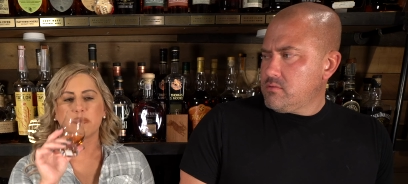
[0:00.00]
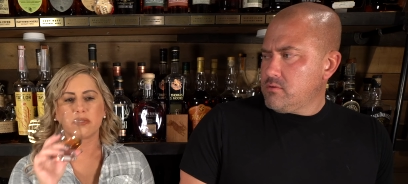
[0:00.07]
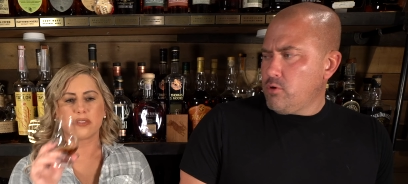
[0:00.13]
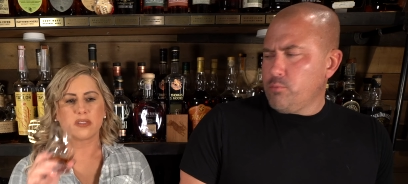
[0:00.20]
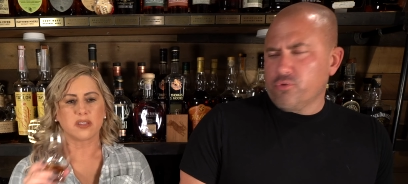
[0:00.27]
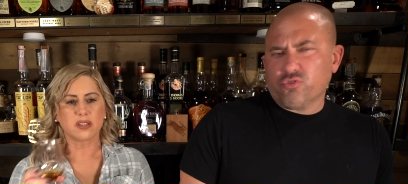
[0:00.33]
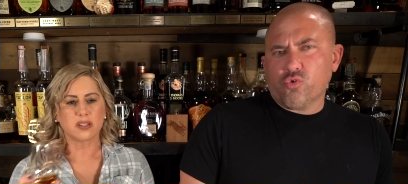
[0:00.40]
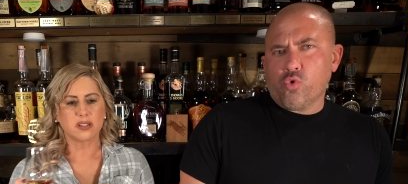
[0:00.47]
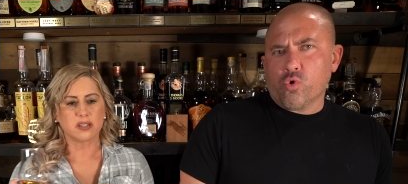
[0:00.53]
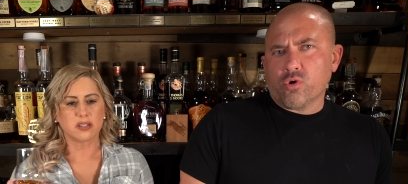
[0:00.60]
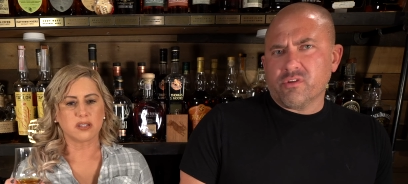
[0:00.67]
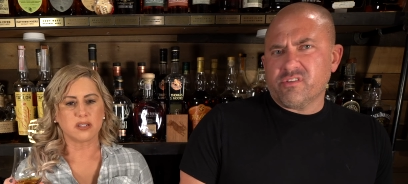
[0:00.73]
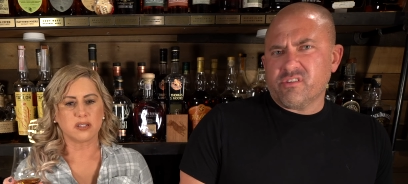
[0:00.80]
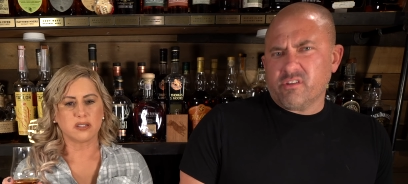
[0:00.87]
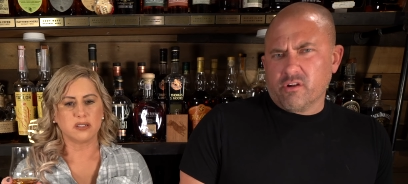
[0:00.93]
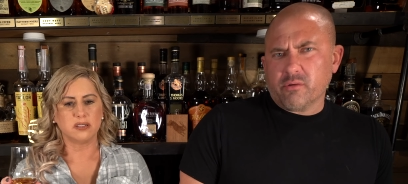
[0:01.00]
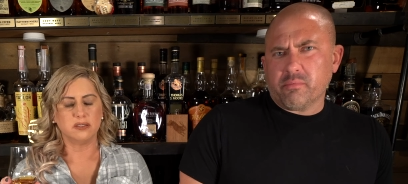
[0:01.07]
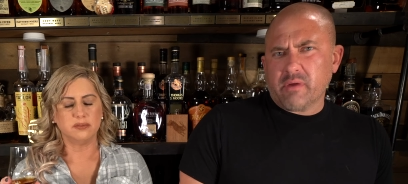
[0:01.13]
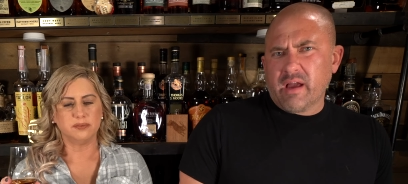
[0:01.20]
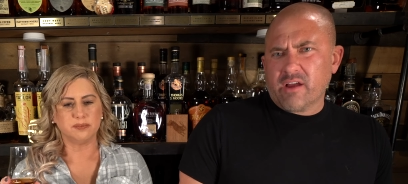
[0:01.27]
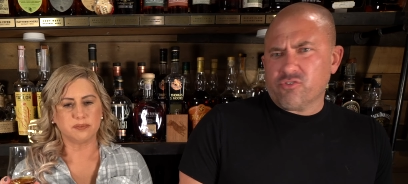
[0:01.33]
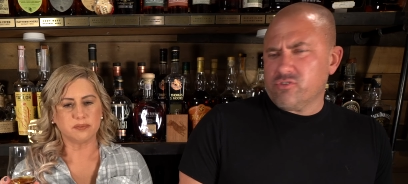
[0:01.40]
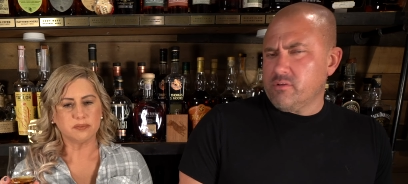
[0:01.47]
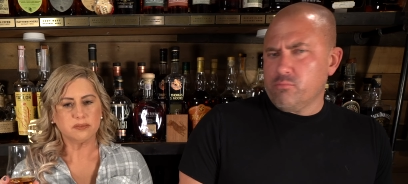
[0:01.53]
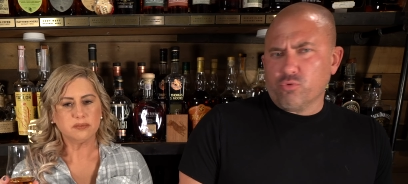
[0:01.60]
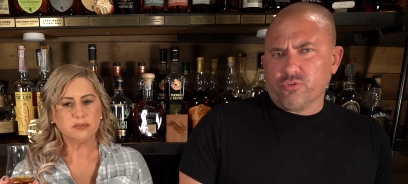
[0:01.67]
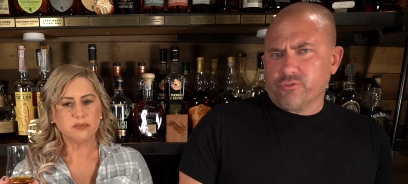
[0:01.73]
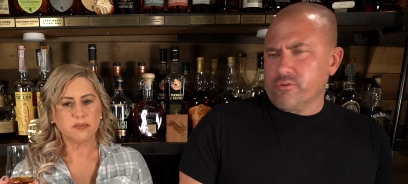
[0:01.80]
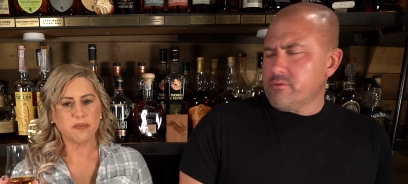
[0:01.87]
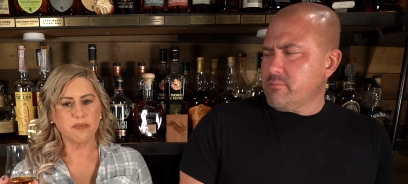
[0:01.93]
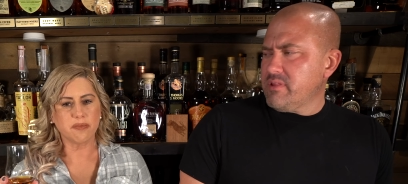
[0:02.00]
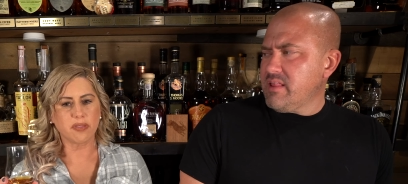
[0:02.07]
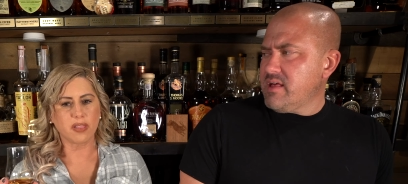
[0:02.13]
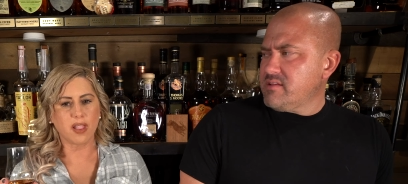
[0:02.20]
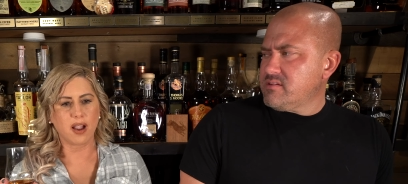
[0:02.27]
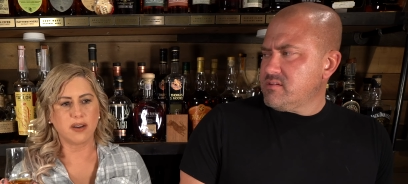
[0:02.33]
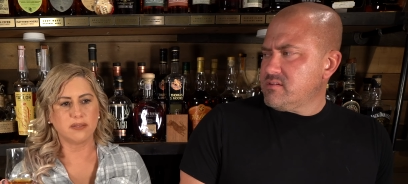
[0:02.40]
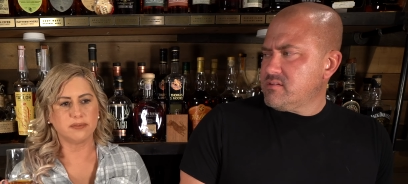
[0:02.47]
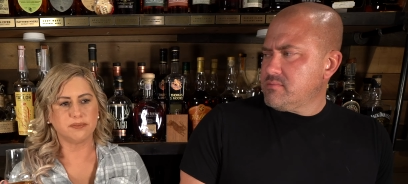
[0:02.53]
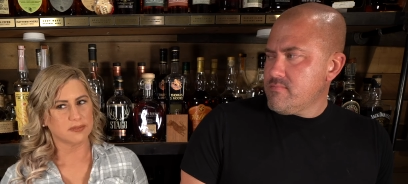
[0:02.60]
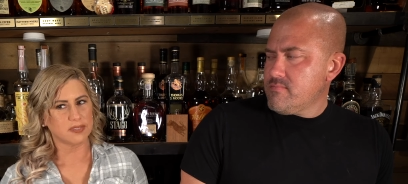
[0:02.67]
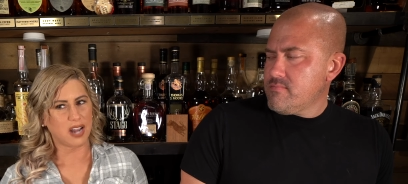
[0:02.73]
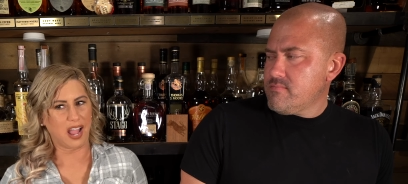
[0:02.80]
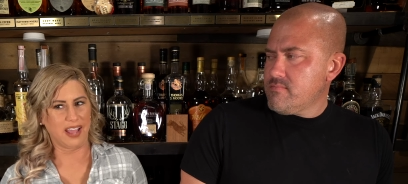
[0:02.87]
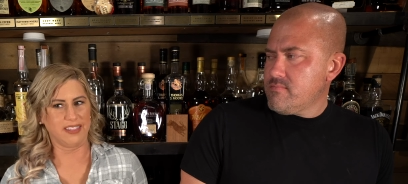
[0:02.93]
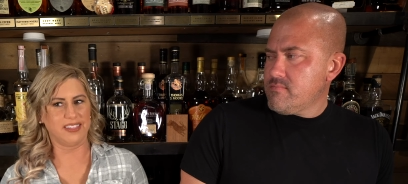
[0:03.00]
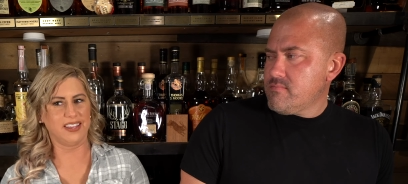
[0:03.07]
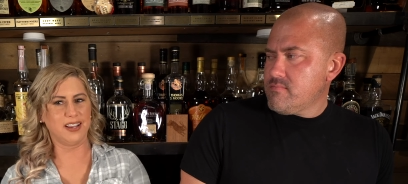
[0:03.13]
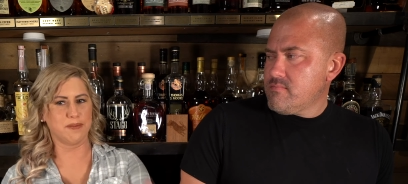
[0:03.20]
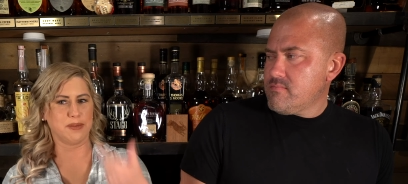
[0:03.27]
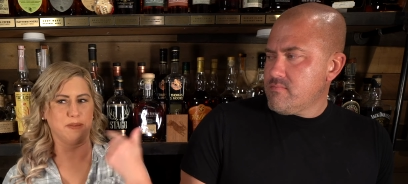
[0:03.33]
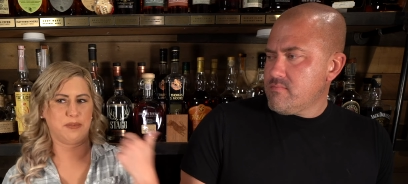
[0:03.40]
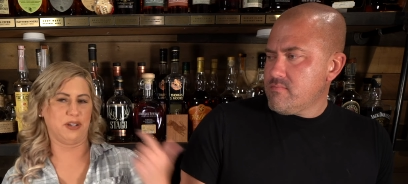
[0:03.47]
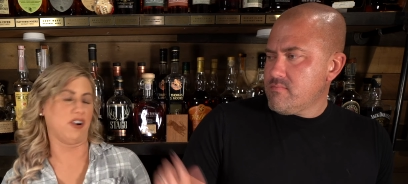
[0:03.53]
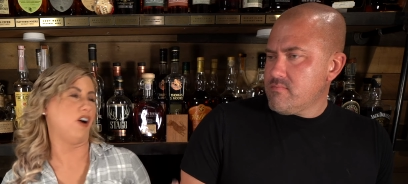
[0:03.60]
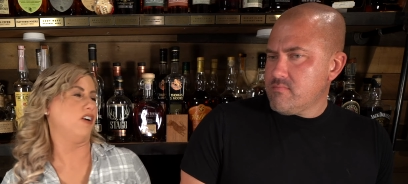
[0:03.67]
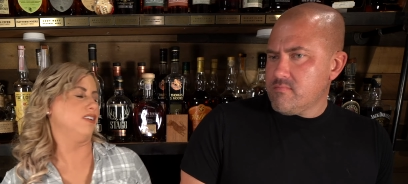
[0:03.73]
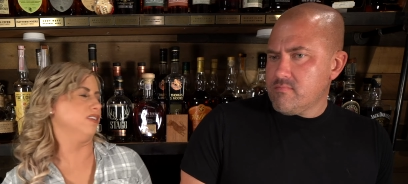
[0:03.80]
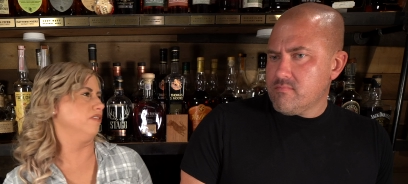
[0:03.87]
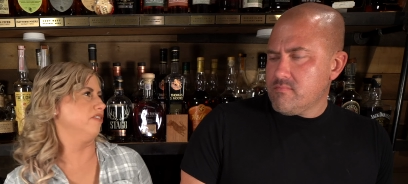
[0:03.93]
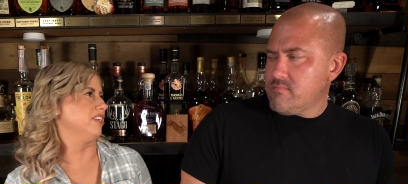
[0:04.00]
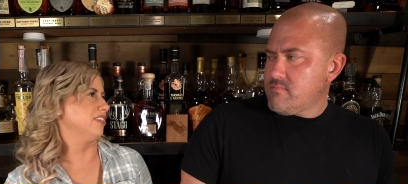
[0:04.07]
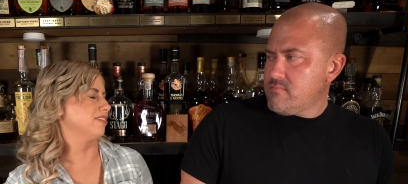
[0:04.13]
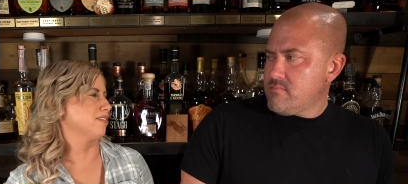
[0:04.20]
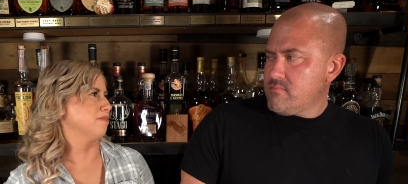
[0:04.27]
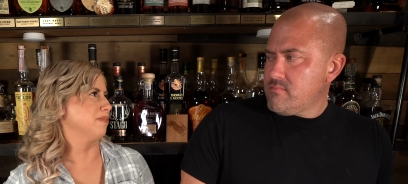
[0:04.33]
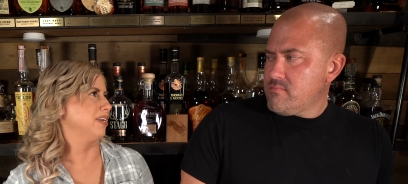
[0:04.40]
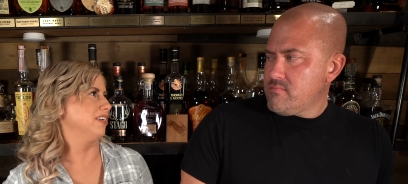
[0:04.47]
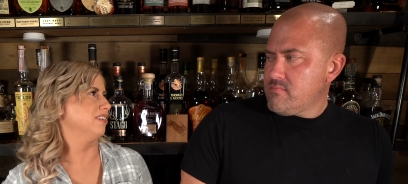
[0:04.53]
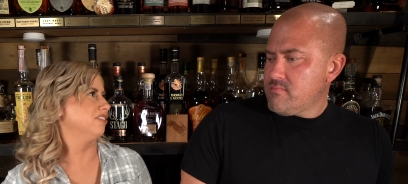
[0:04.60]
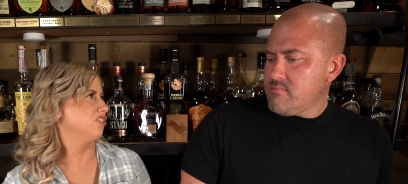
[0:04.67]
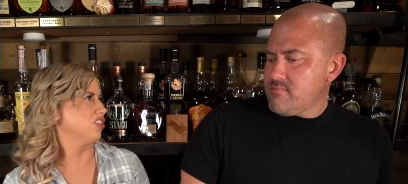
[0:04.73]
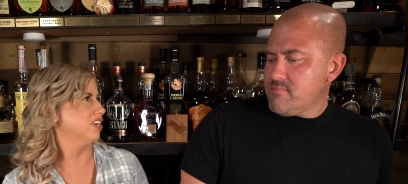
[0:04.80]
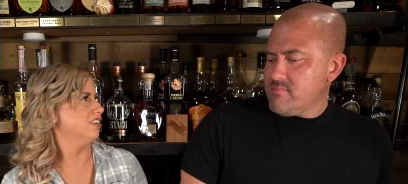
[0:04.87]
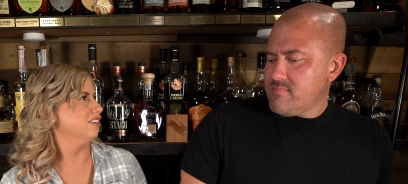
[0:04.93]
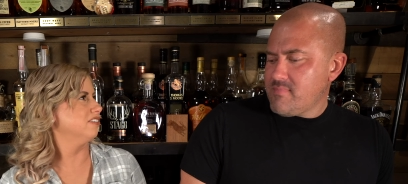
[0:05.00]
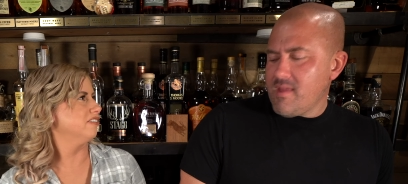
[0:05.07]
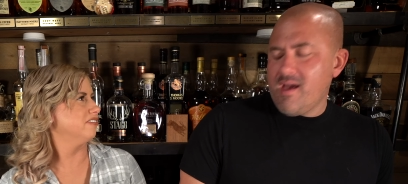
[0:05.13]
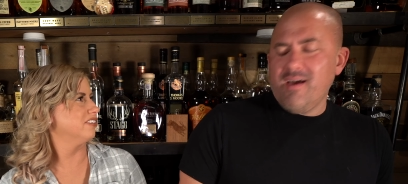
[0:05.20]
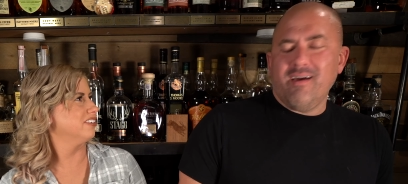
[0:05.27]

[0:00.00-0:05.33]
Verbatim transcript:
Speaker 1: almost corn syrup, actually, more so than molasses.
Speaker 2: I think I'm going to put all of these on my shelf.